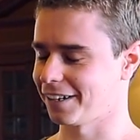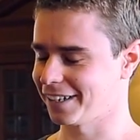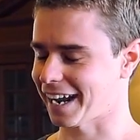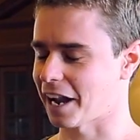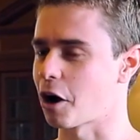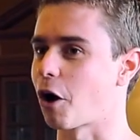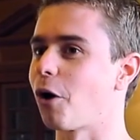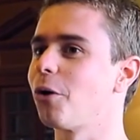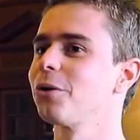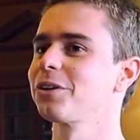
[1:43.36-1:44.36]
okay,
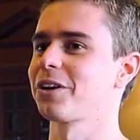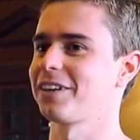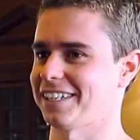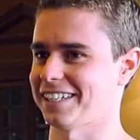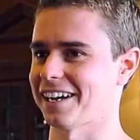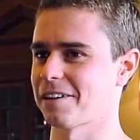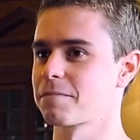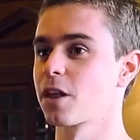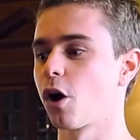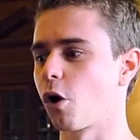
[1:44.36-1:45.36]
hold on here.
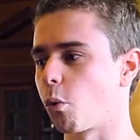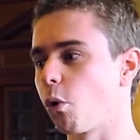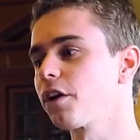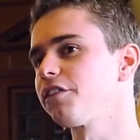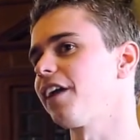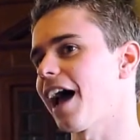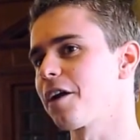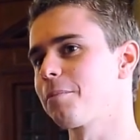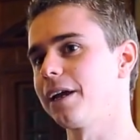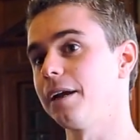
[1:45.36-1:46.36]
What if it
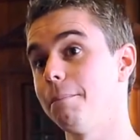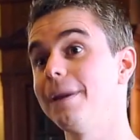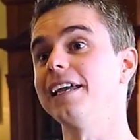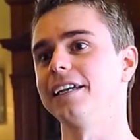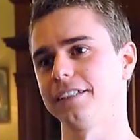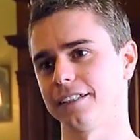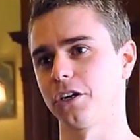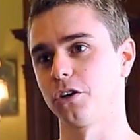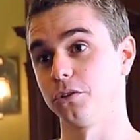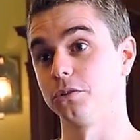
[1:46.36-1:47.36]
had been me
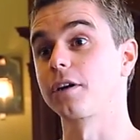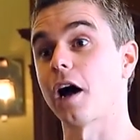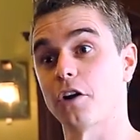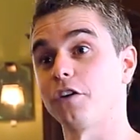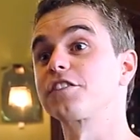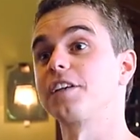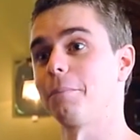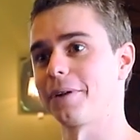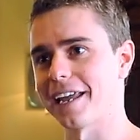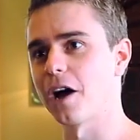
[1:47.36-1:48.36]
who cut off
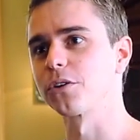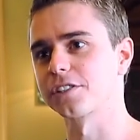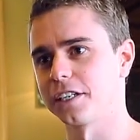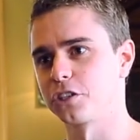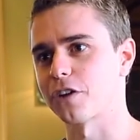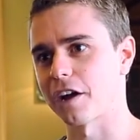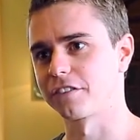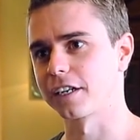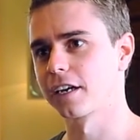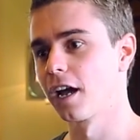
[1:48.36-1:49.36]
somebody else in
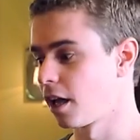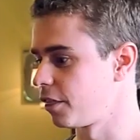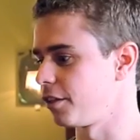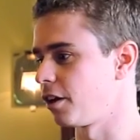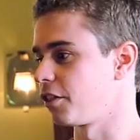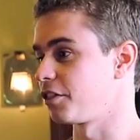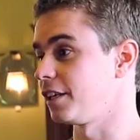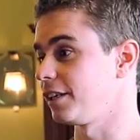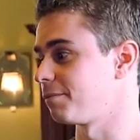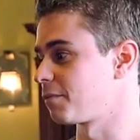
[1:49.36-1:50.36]
traffic? Yeah.
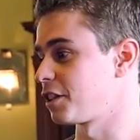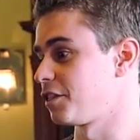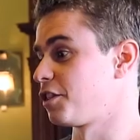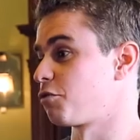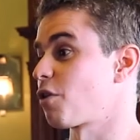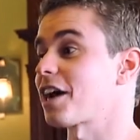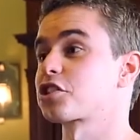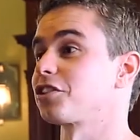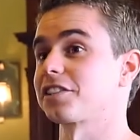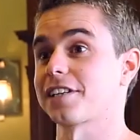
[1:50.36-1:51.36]
The
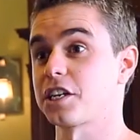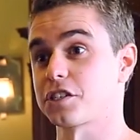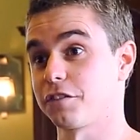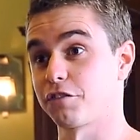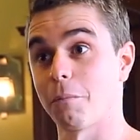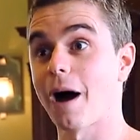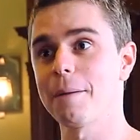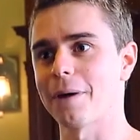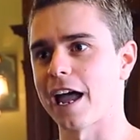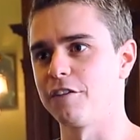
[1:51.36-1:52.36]
rationalization for
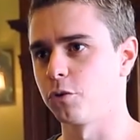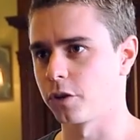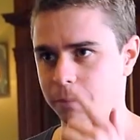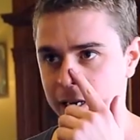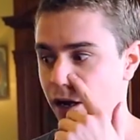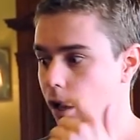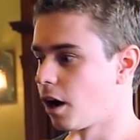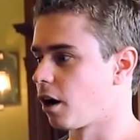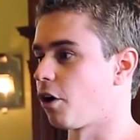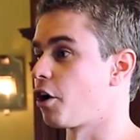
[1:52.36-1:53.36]
my behavior would have been,
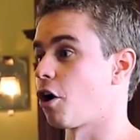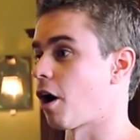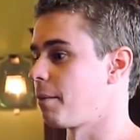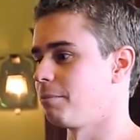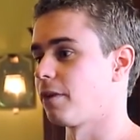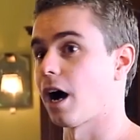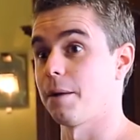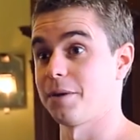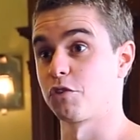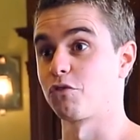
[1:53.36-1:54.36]
oh no,
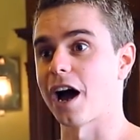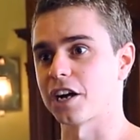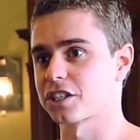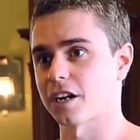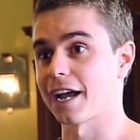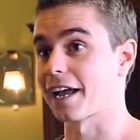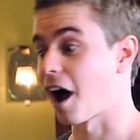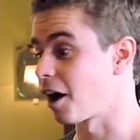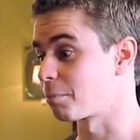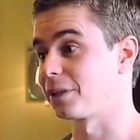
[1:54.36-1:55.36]
I'm in a rush. I
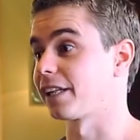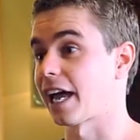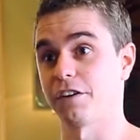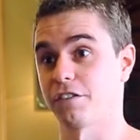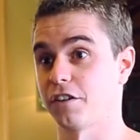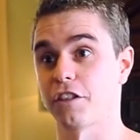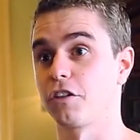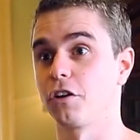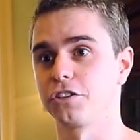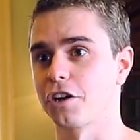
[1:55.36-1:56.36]
can't be late for the
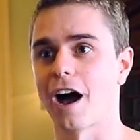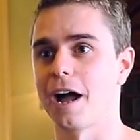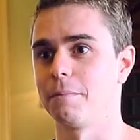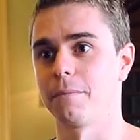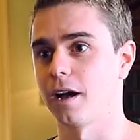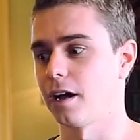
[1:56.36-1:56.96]
third time,